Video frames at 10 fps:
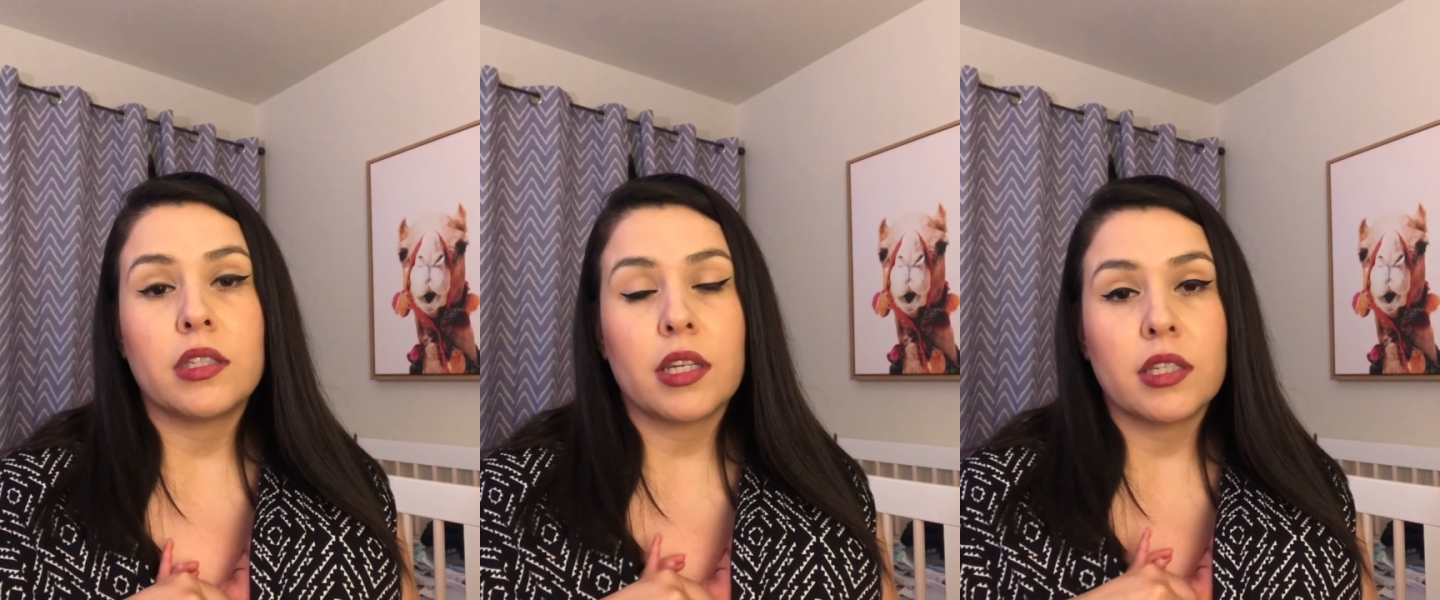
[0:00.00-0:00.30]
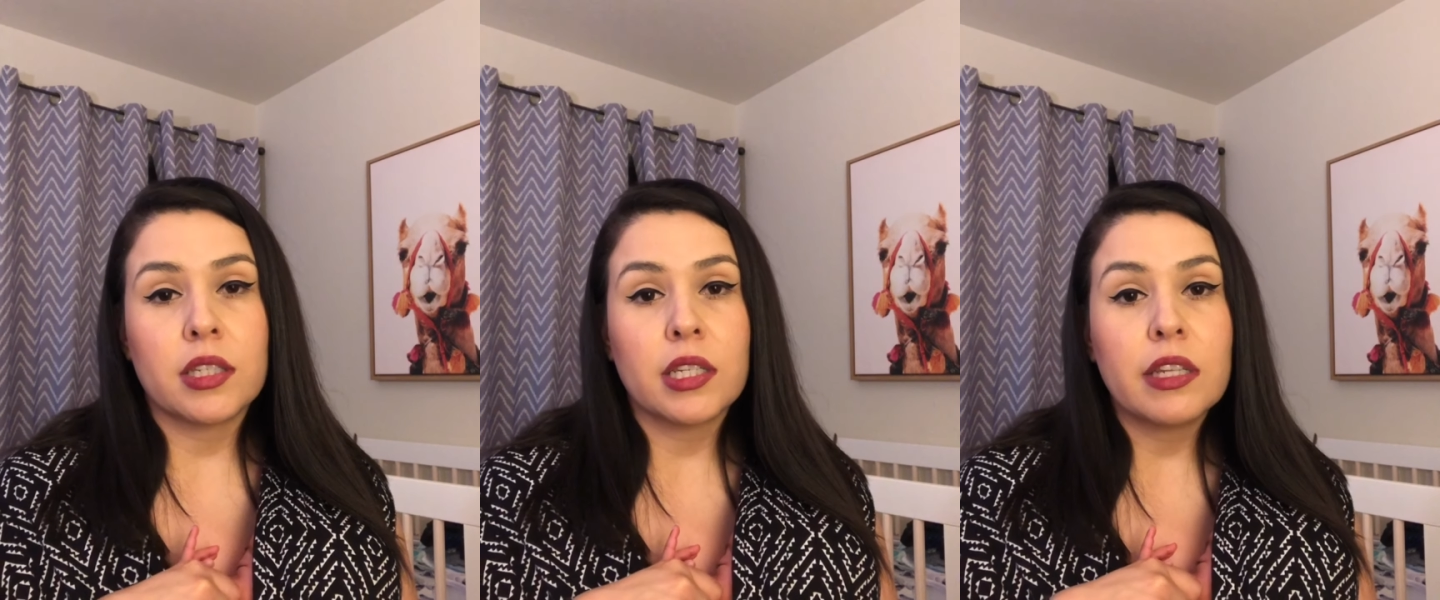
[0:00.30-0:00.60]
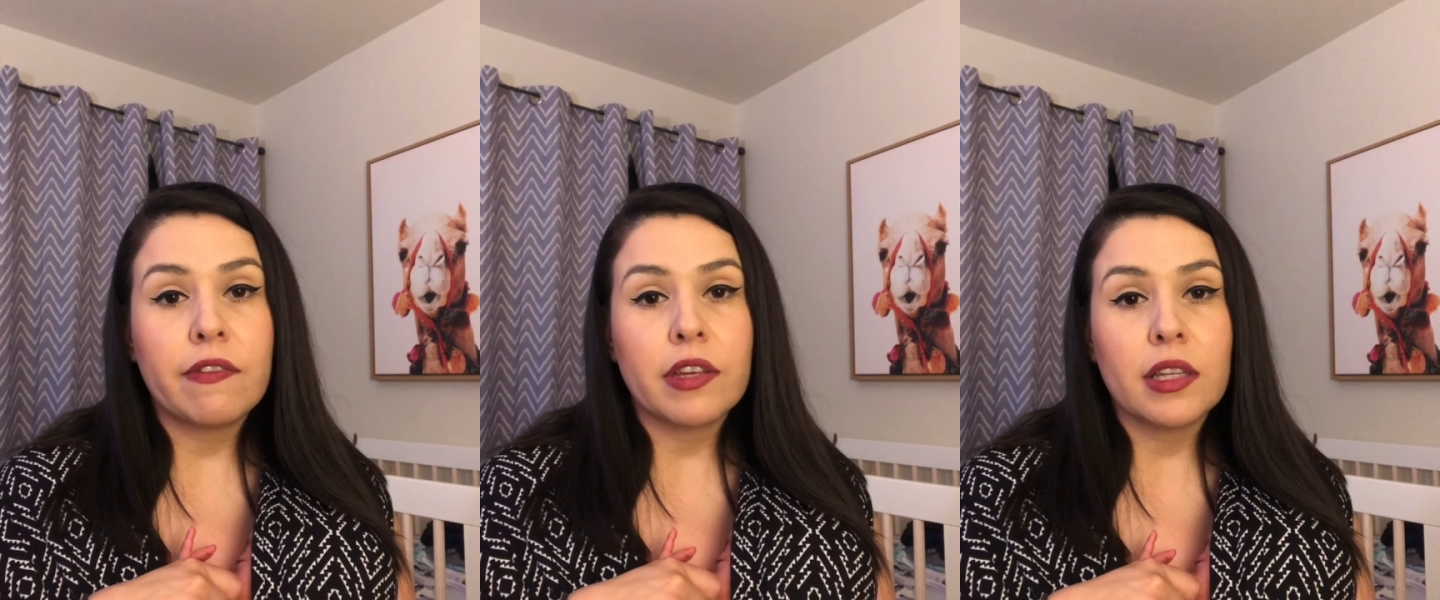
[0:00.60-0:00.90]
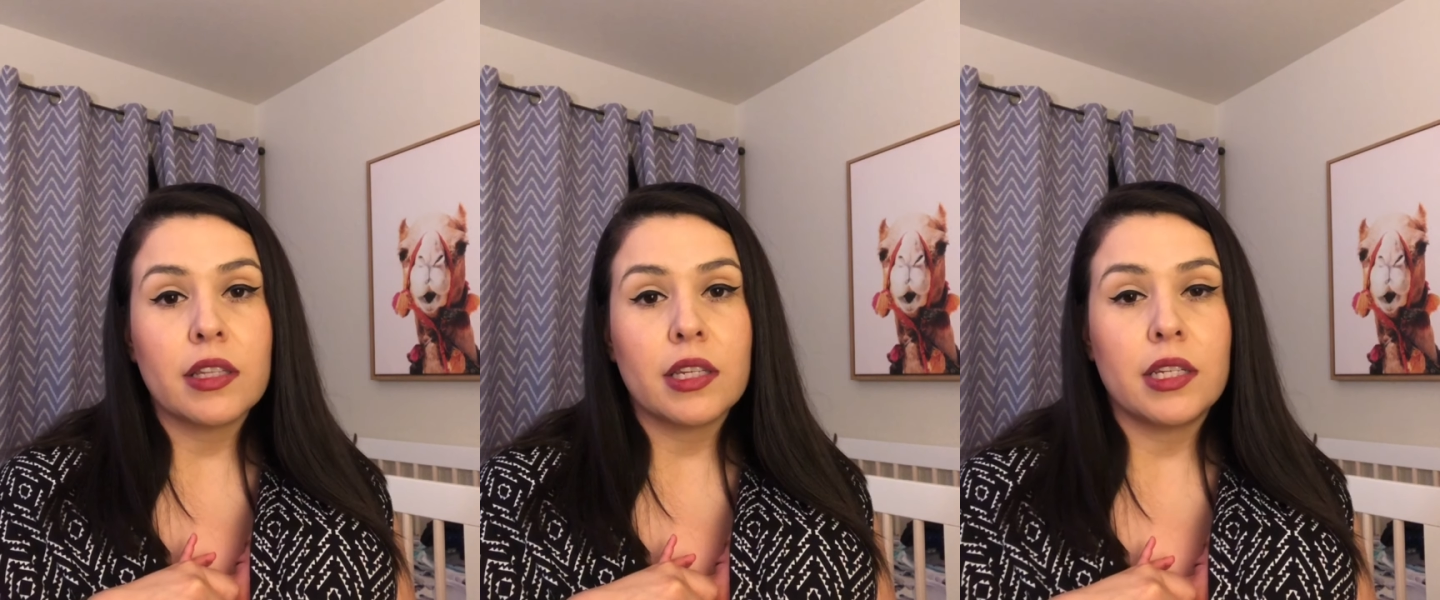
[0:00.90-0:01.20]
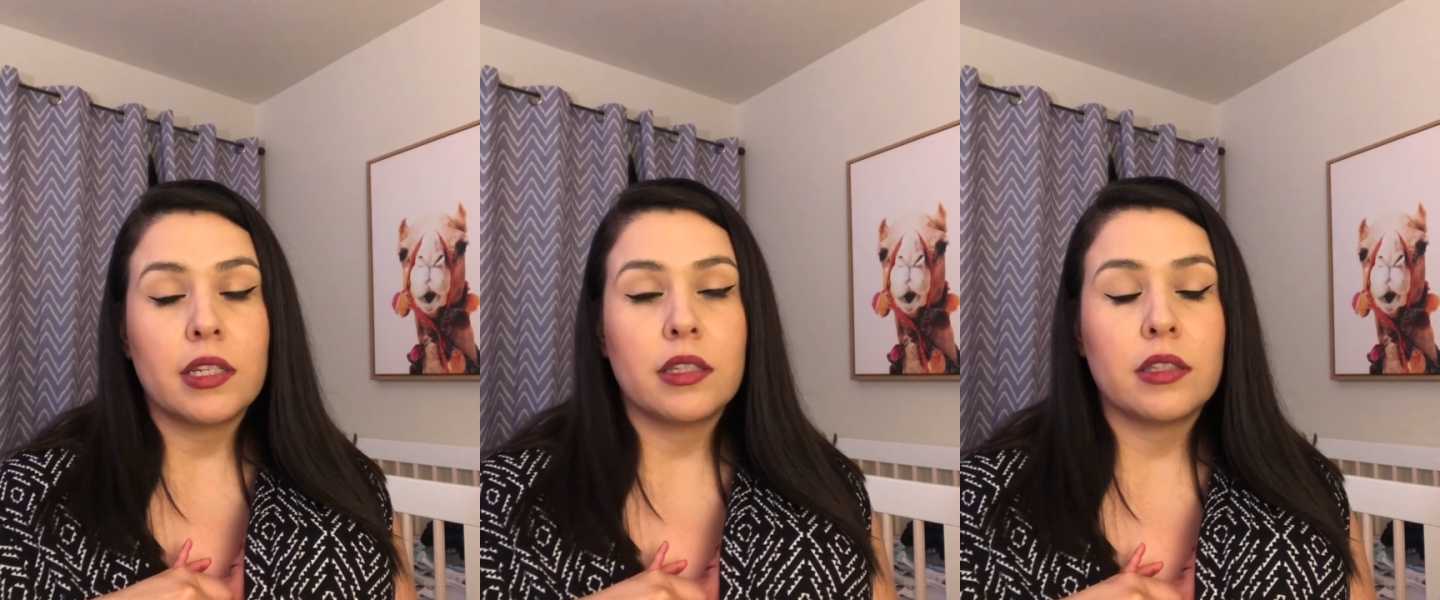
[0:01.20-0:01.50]
like,
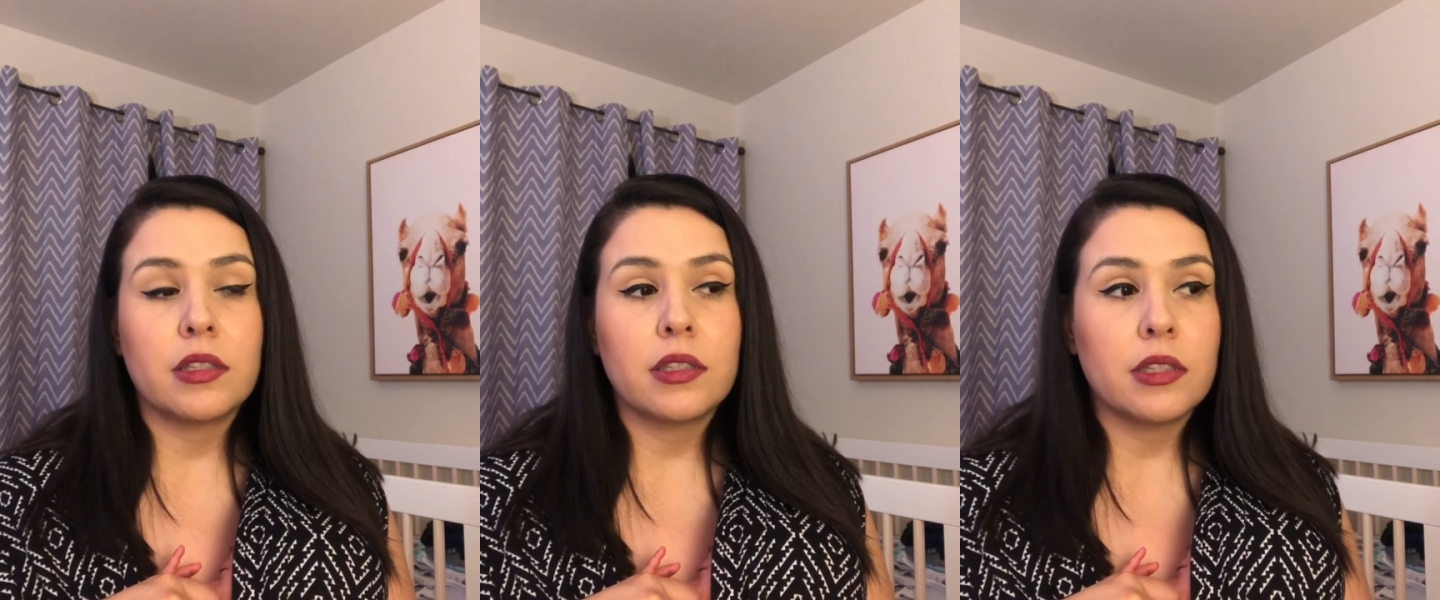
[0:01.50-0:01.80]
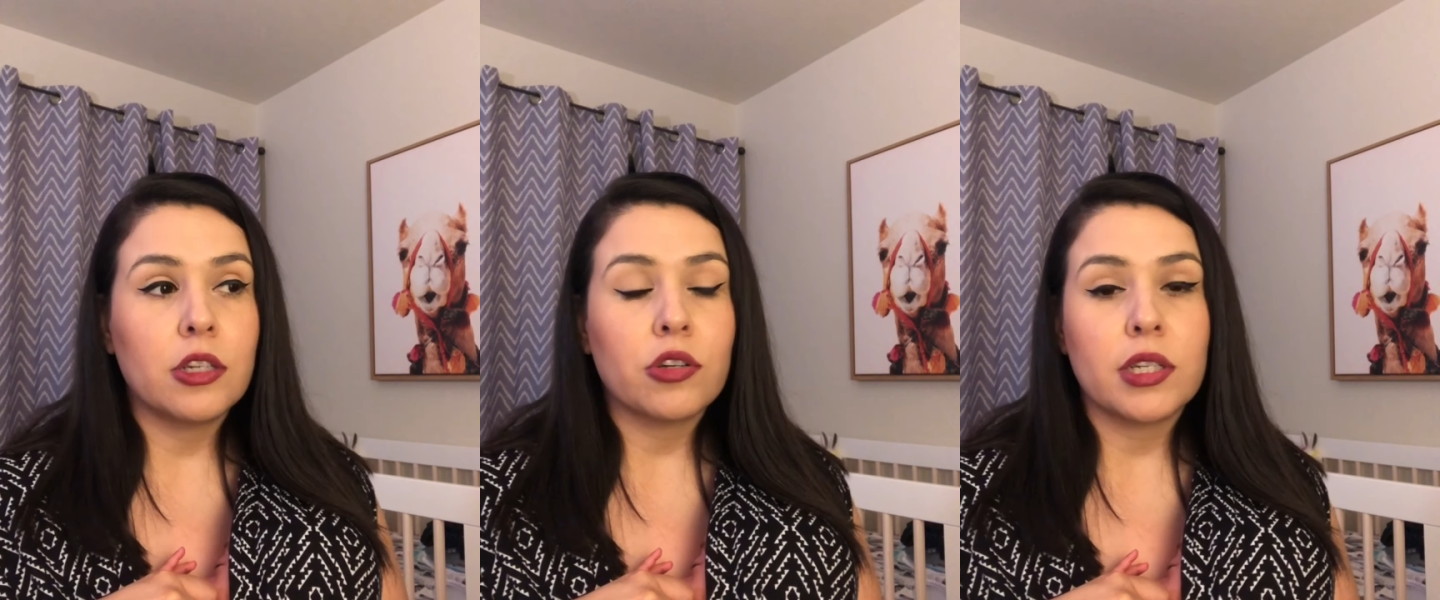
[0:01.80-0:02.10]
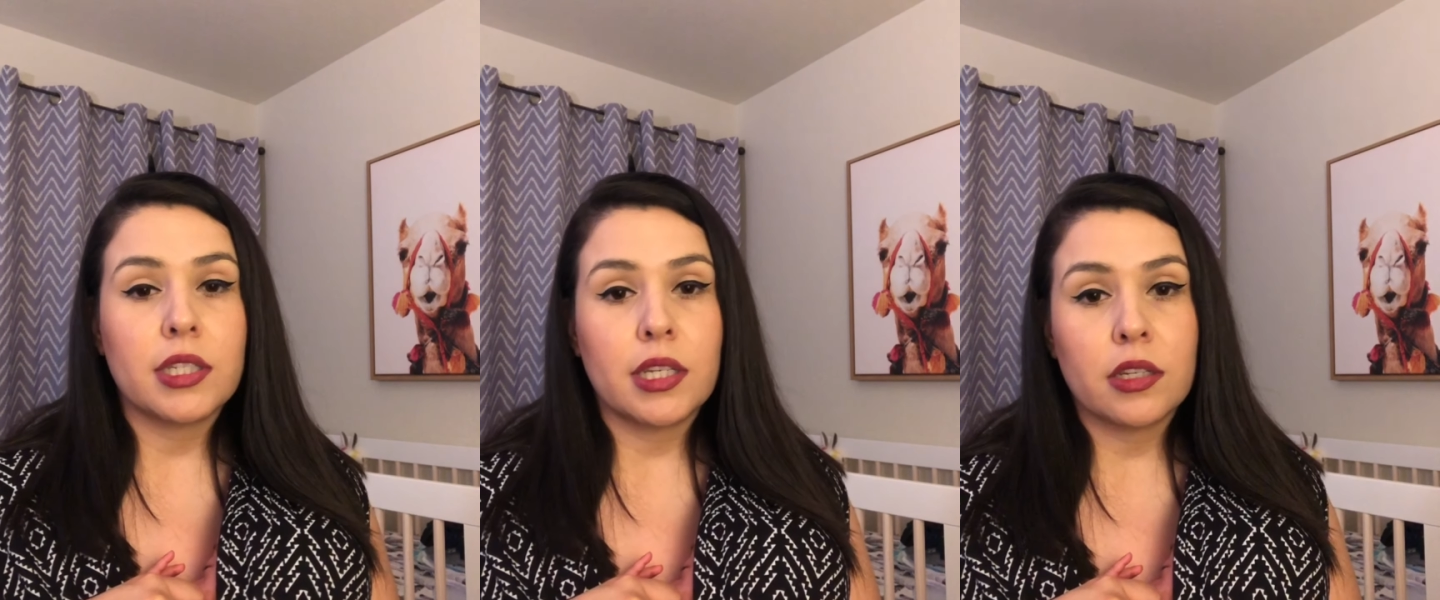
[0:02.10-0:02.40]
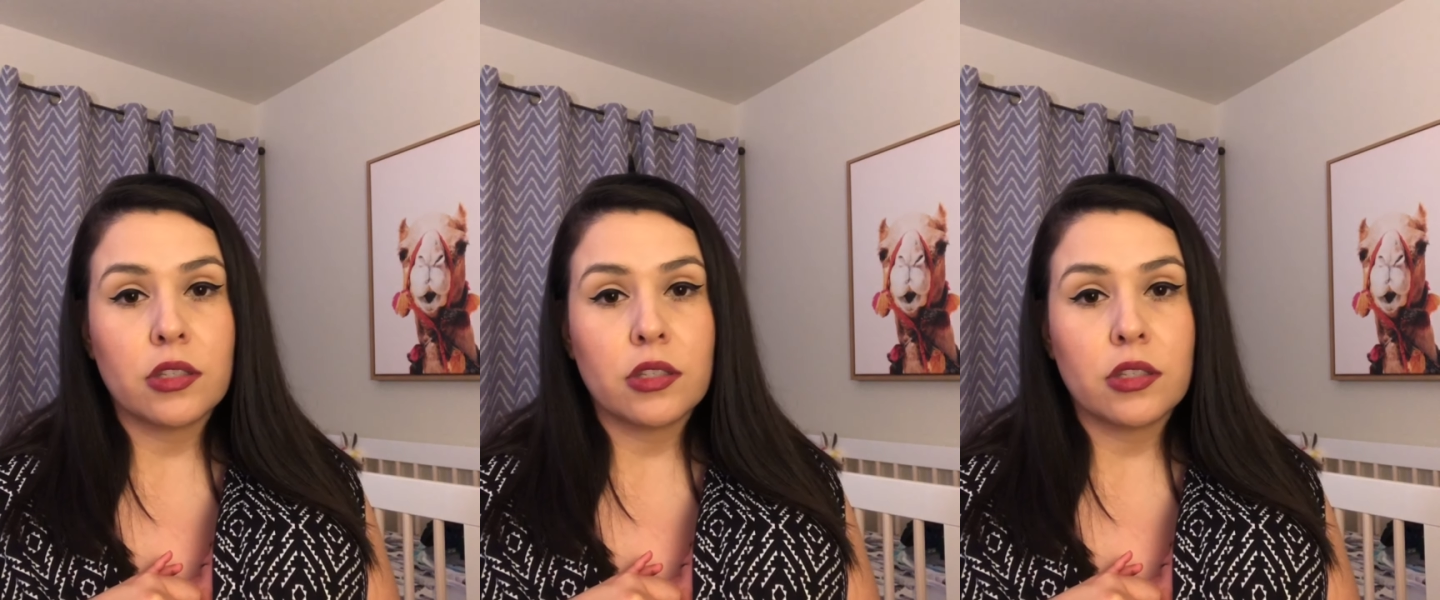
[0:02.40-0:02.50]
significantly decreasing.